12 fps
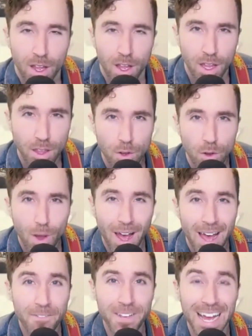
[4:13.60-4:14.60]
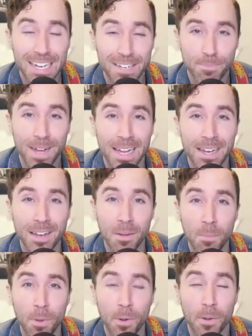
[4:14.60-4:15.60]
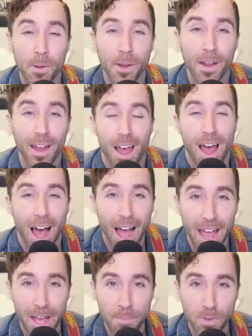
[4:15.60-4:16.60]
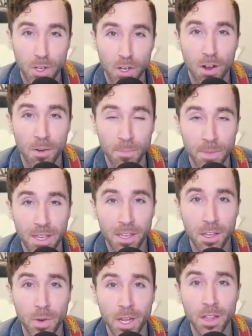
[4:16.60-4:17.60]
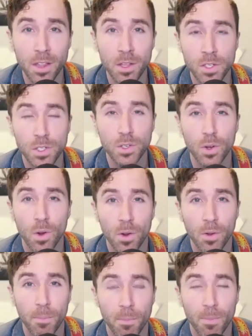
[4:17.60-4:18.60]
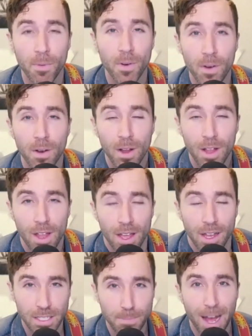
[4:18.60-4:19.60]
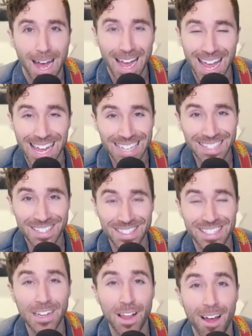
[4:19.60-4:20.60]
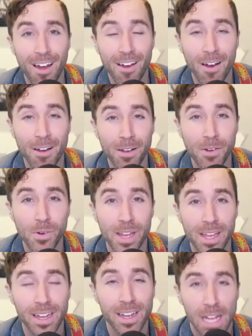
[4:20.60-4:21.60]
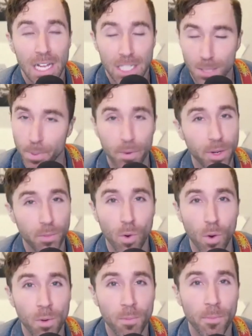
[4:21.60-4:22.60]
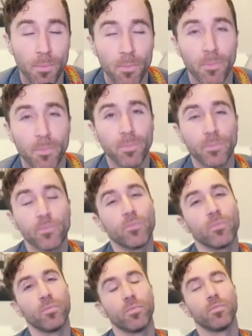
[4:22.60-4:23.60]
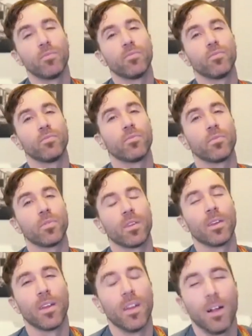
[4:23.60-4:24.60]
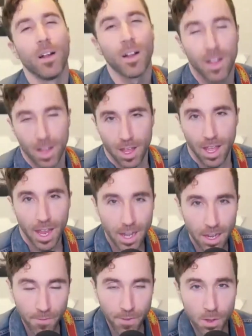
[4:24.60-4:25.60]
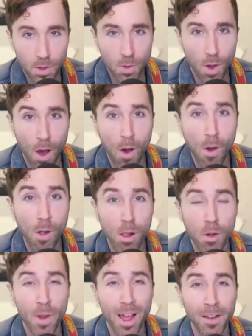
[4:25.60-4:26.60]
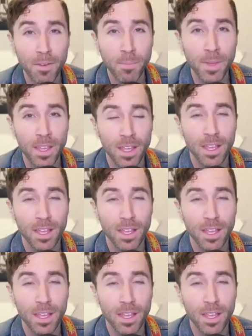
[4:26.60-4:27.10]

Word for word: And though I've got my number, I am calm here in the storm, 'cause my hands still are hungry, spirit warm. And in view all around me,